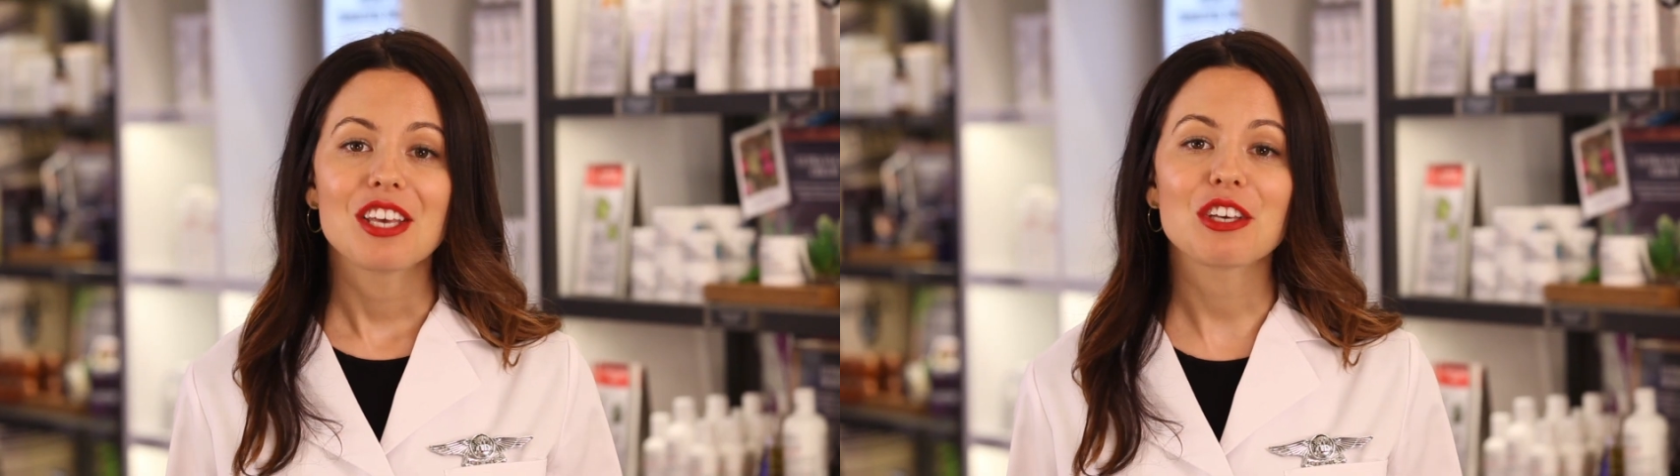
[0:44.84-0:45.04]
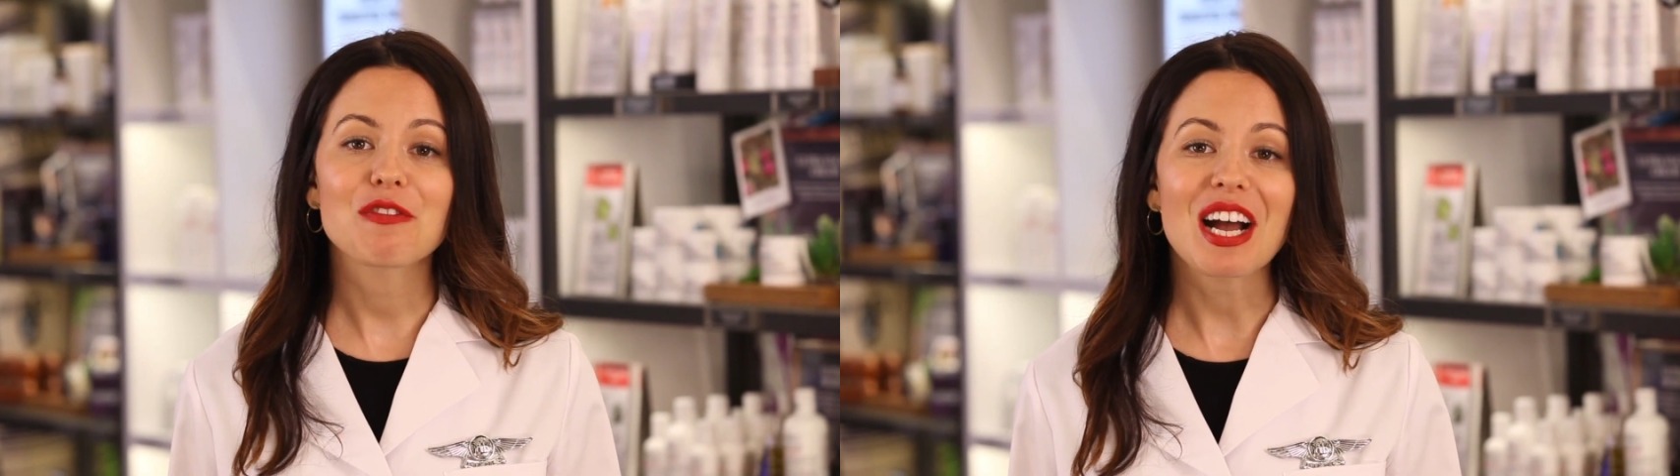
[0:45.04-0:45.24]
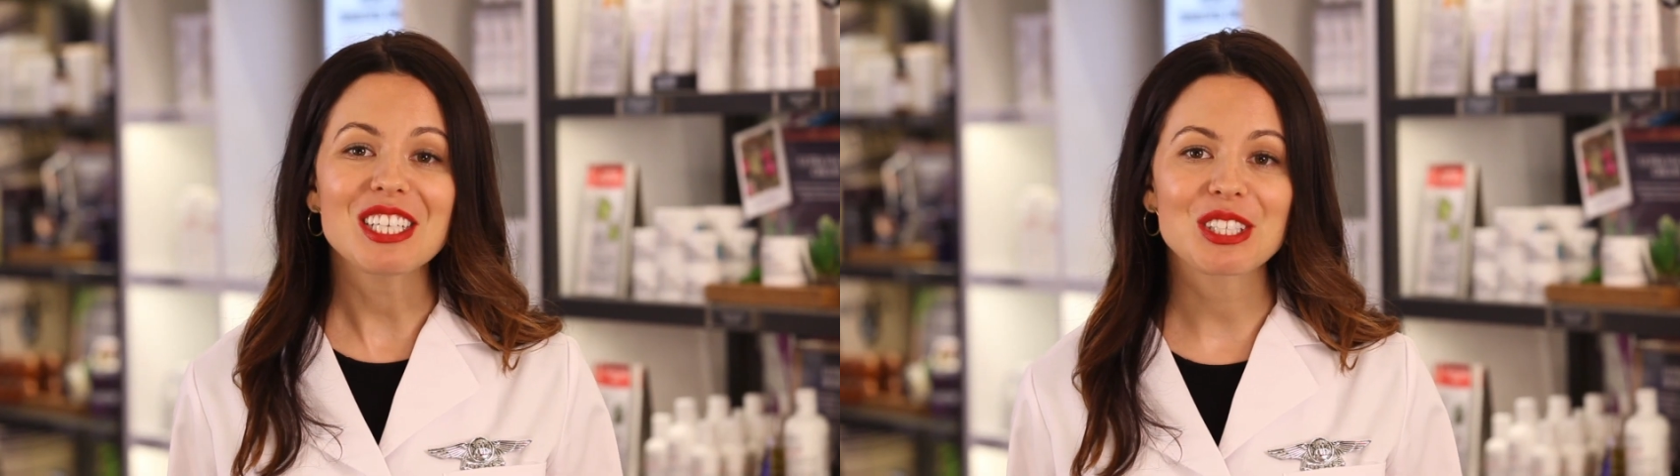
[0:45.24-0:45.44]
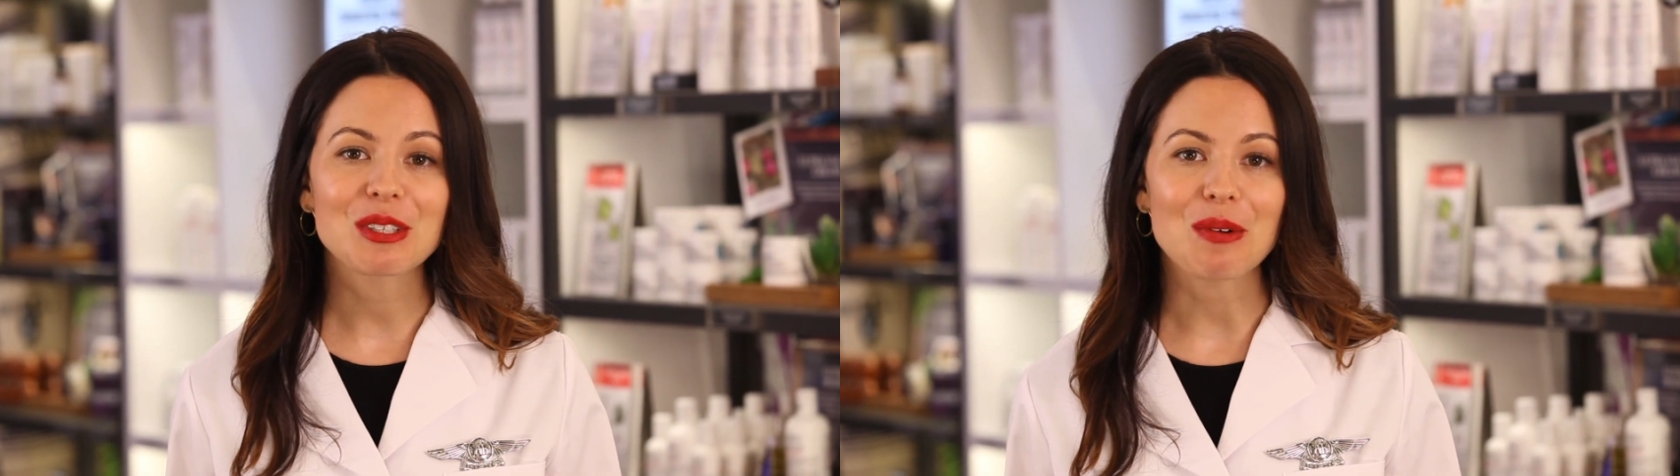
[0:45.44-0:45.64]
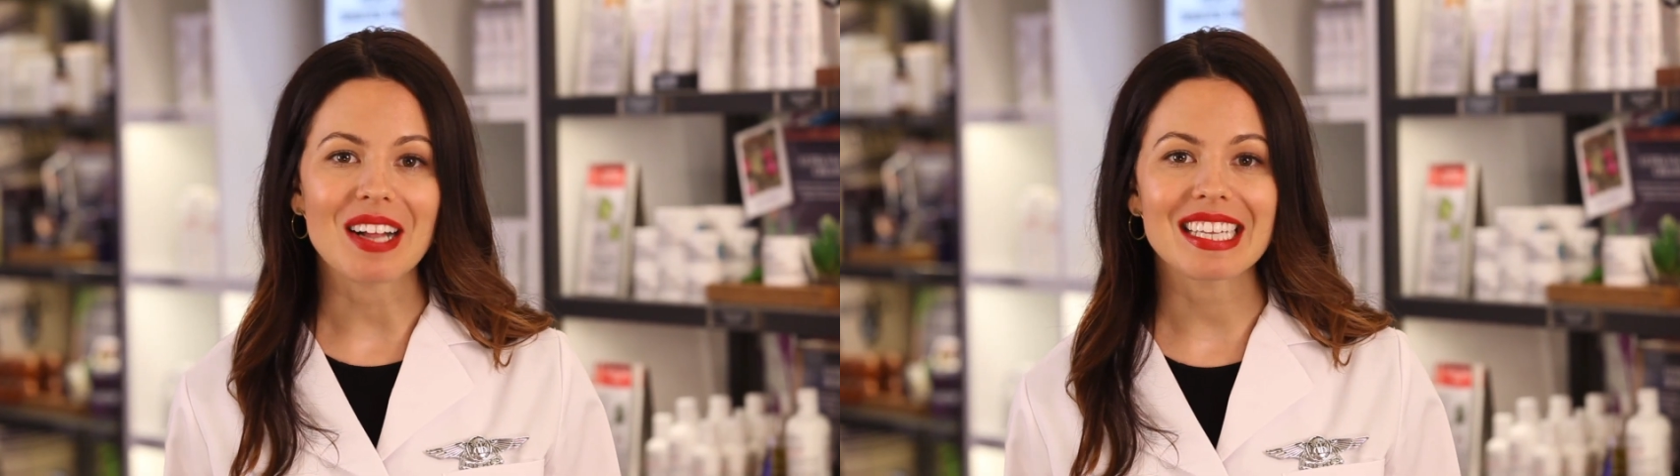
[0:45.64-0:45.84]
You'll find
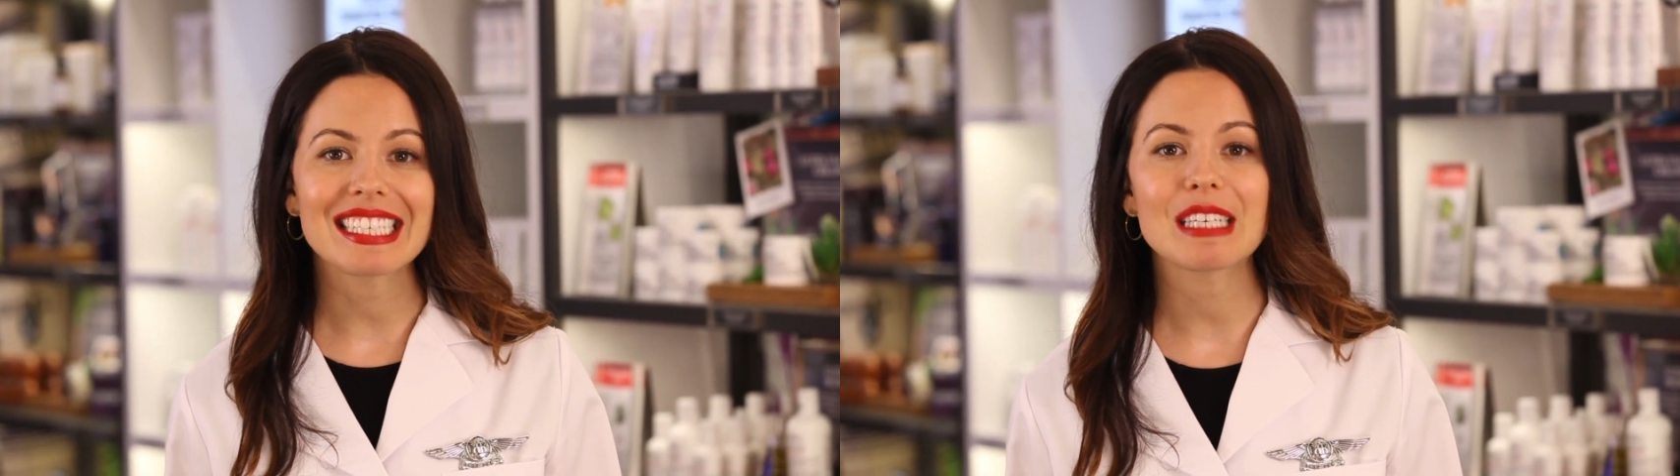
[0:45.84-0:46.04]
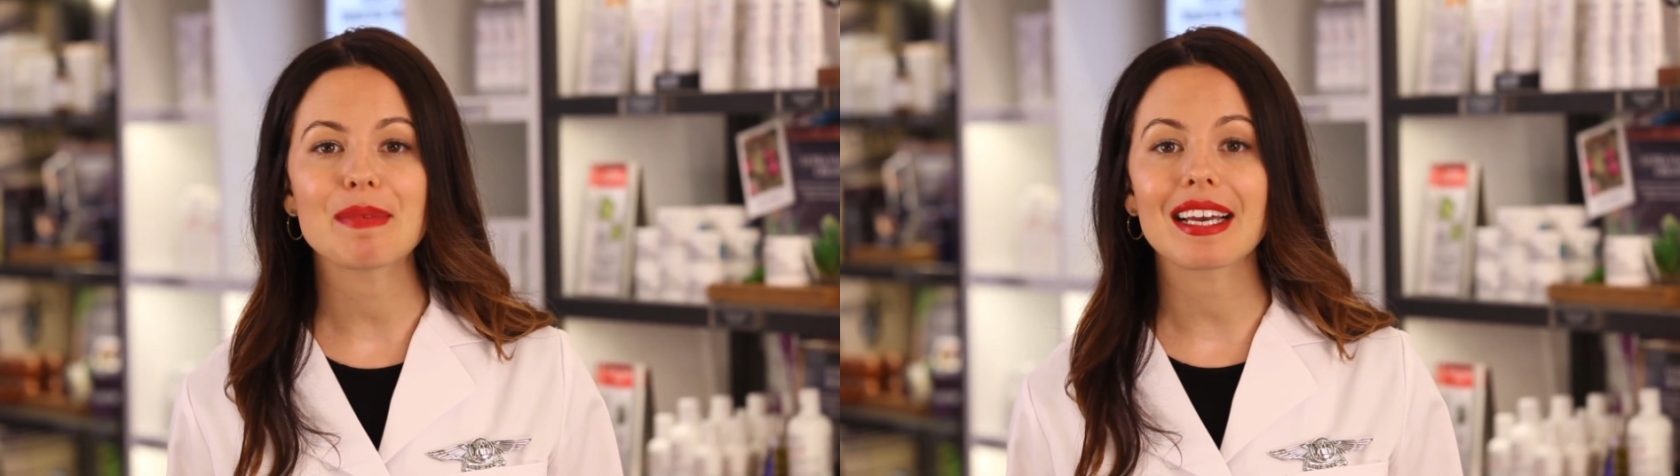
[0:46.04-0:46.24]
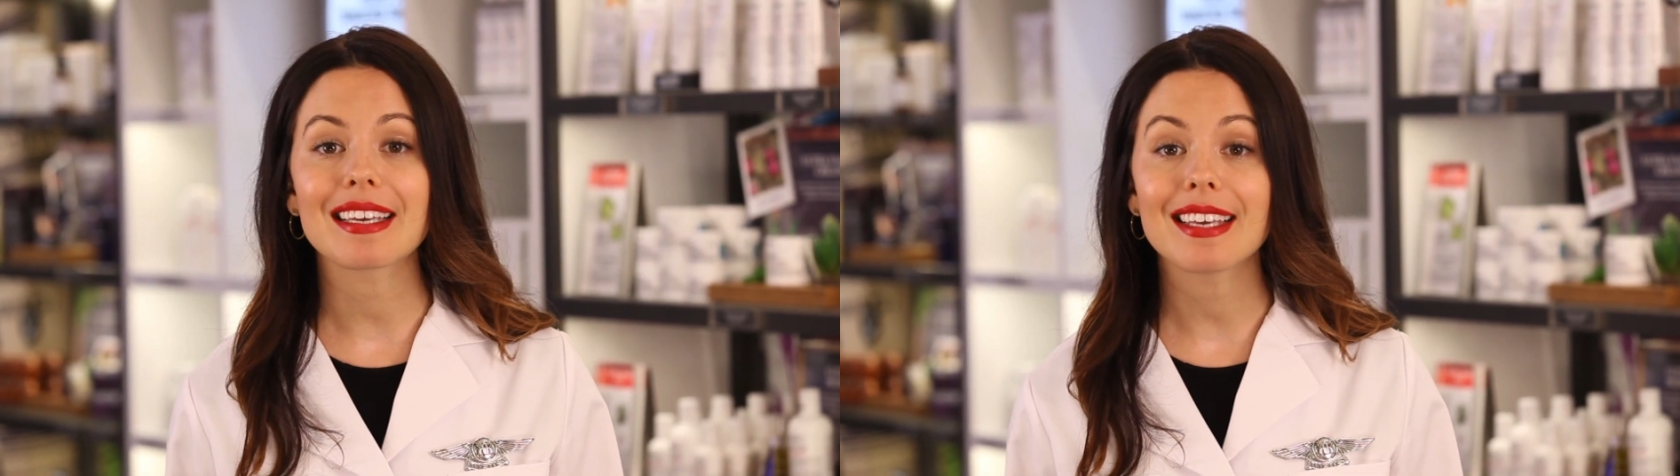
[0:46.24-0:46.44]
squalane to be a